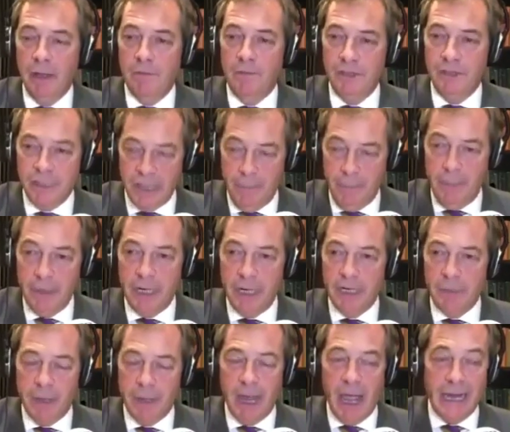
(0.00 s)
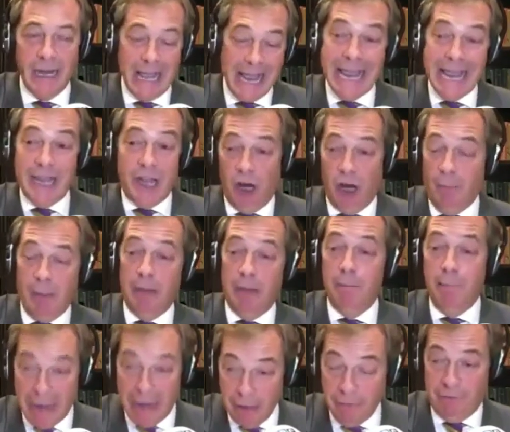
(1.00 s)
For somebody to be an economic
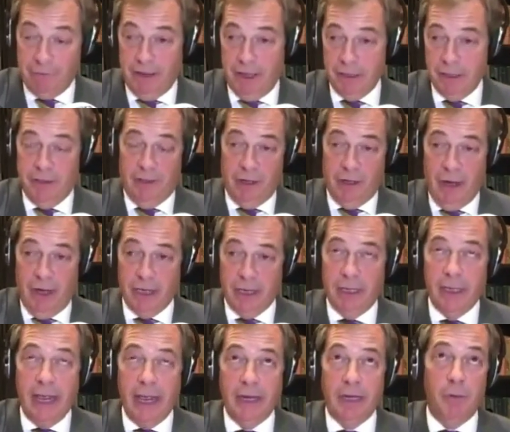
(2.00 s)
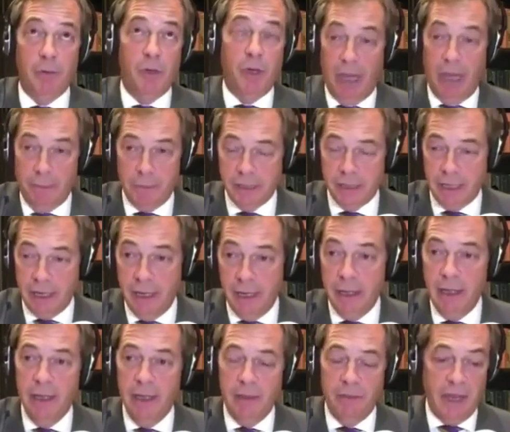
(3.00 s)
benefit to the United Kingdom who comes here,
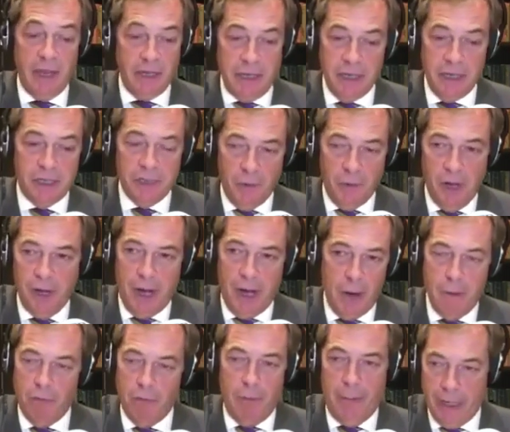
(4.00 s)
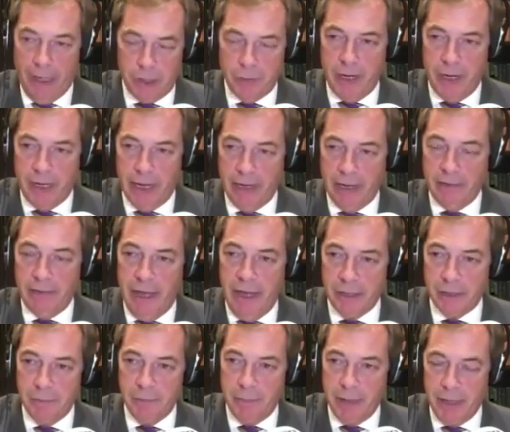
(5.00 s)
they need to earn over about
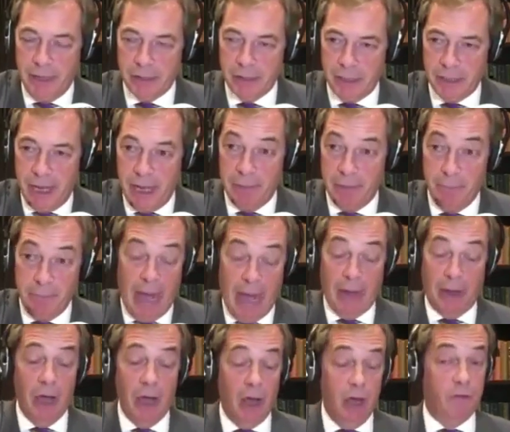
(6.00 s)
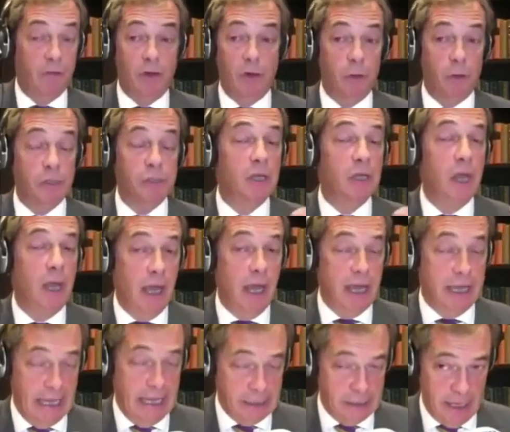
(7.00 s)
£28,000 a year. But, of course,
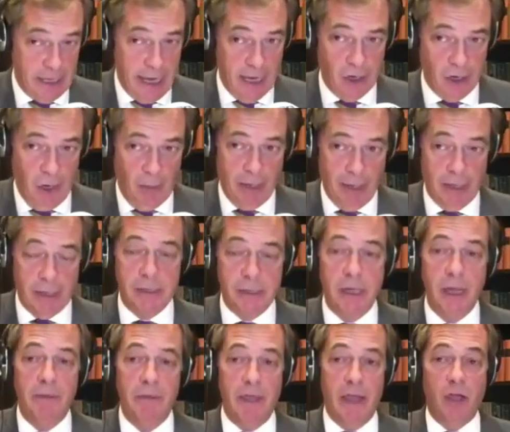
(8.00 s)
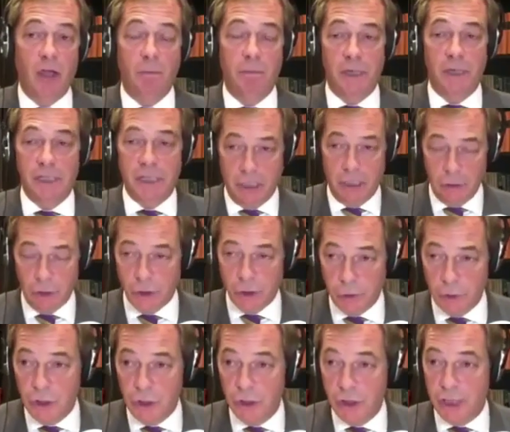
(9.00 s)
against the economics, there could be skill
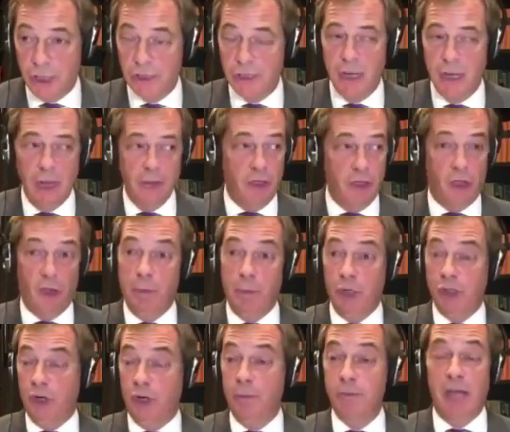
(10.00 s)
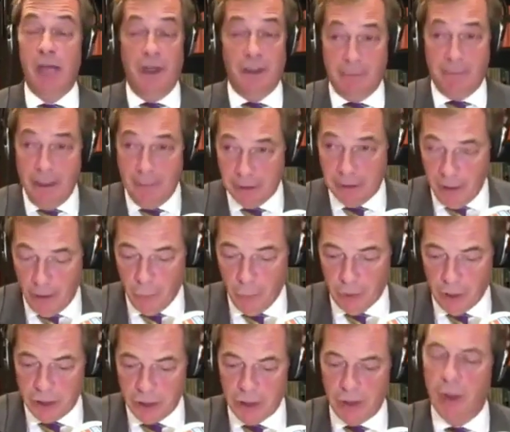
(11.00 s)
shortages, there could be jobs that other people don't
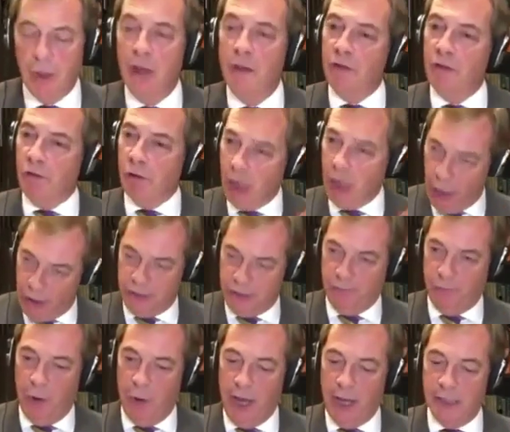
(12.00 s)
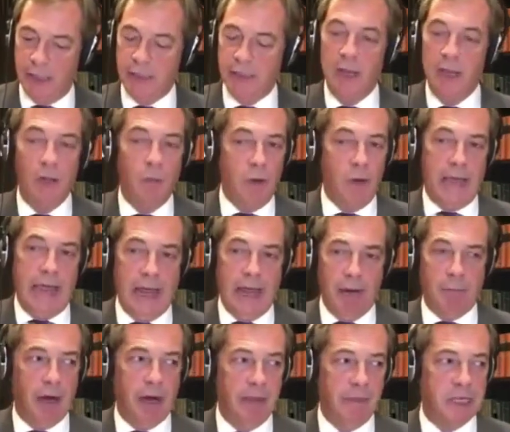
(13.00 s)
want to do. There are lots of ways we
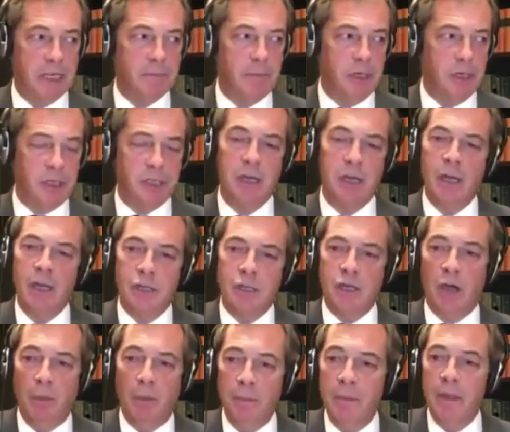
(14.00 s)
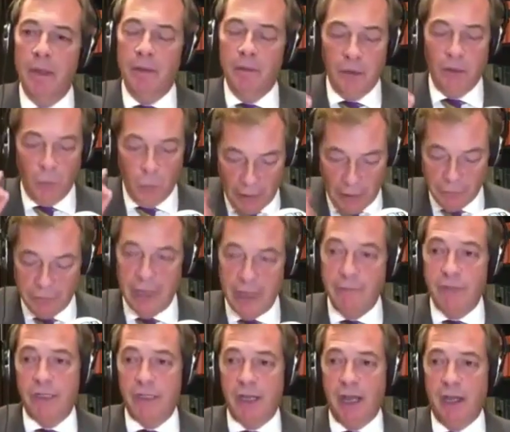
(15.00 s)
calibrate this. But just, Tom, the one thing
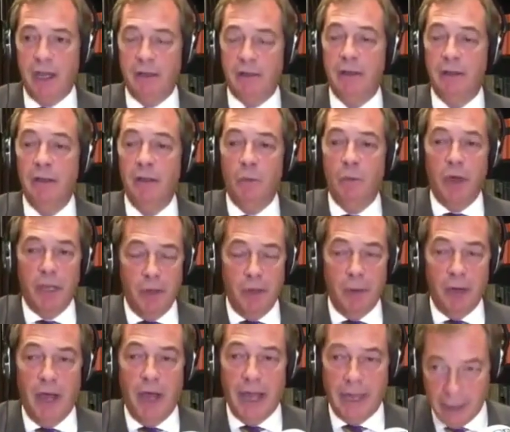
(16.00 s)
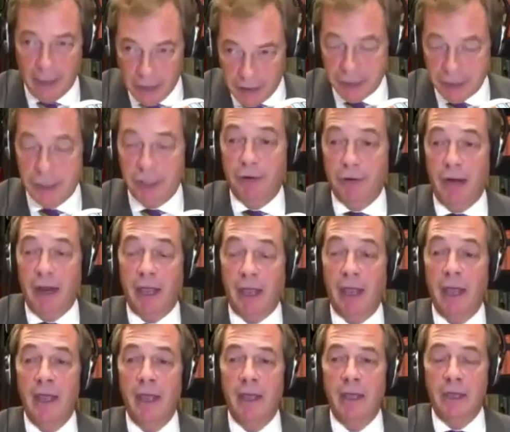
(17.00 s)
for certain where you and I are going to disagree
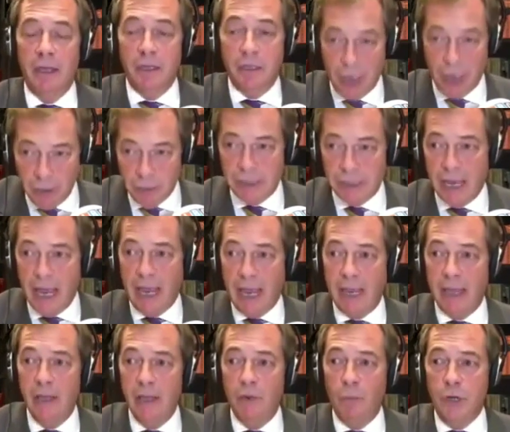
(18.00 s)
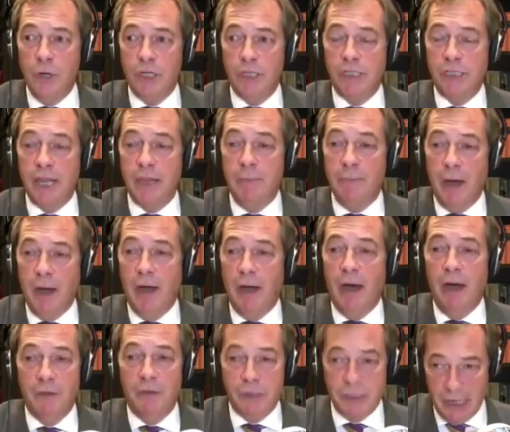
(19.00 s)
is you say we should stay
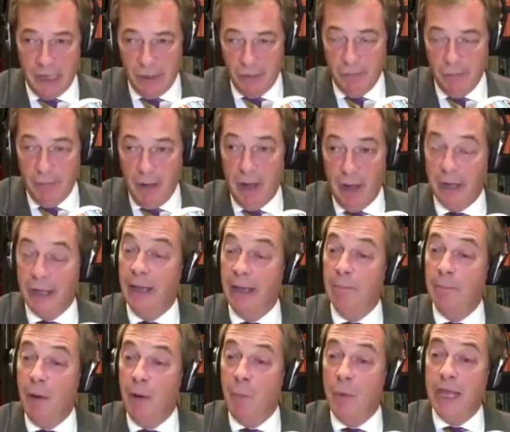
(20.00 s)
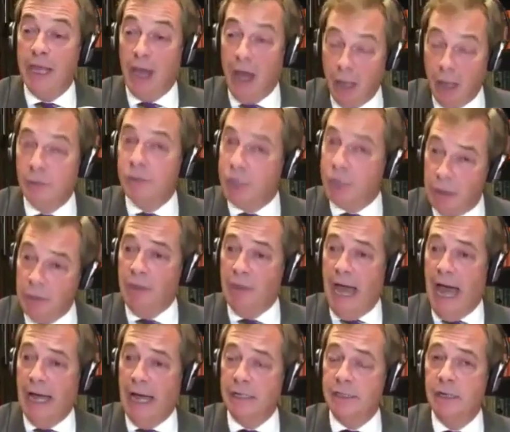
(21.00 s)
part of the single market. But we can't do
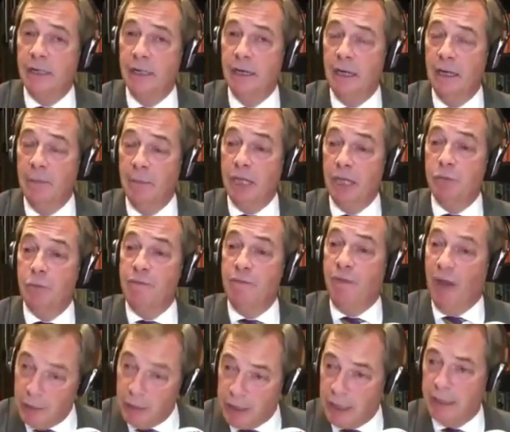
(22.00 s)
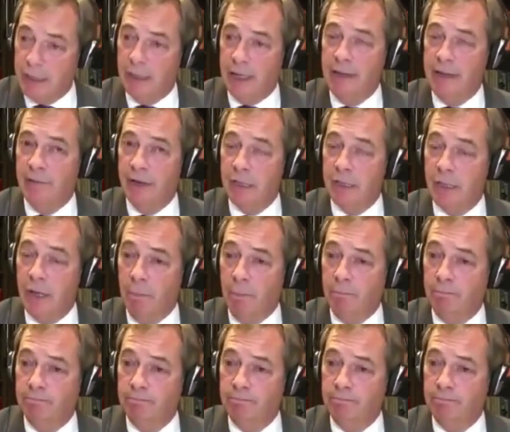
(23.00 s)
that because we voted to leave it, Tom.